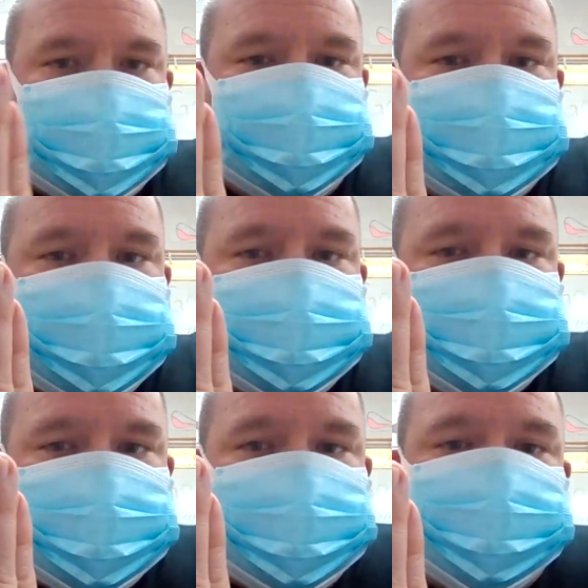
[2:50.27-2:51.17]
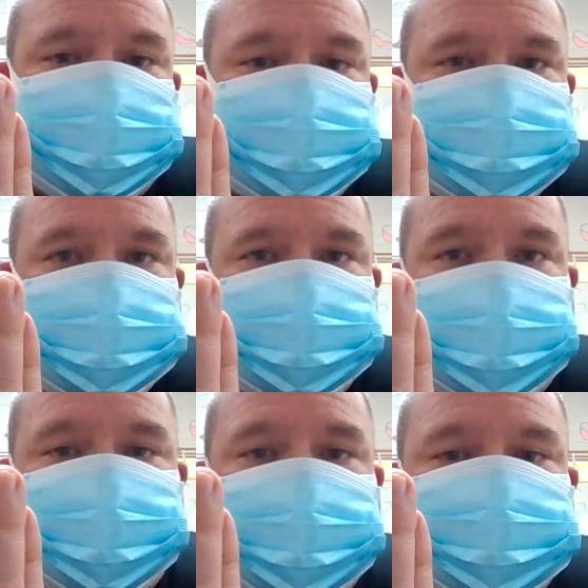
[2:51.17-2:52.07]
I'm at 99%
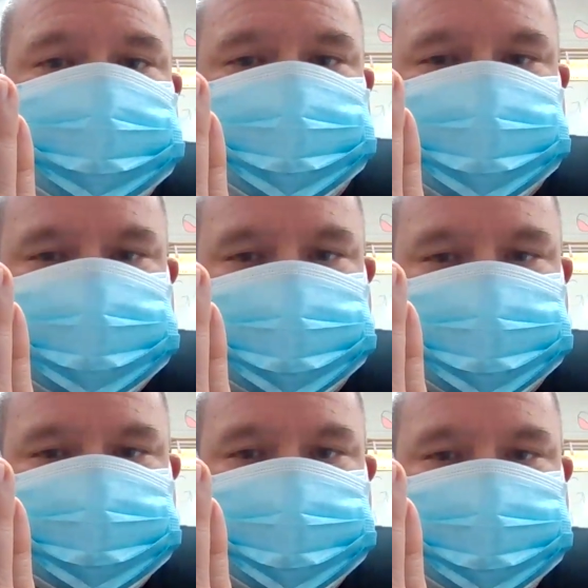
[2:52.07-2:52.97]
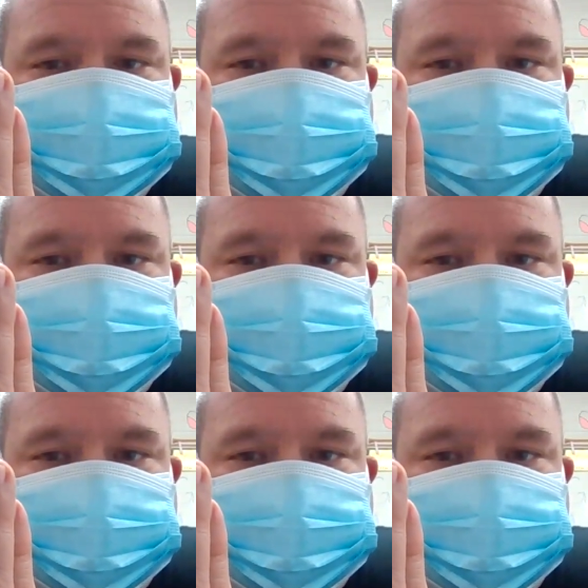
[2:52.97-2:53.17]
of oxygen percentage.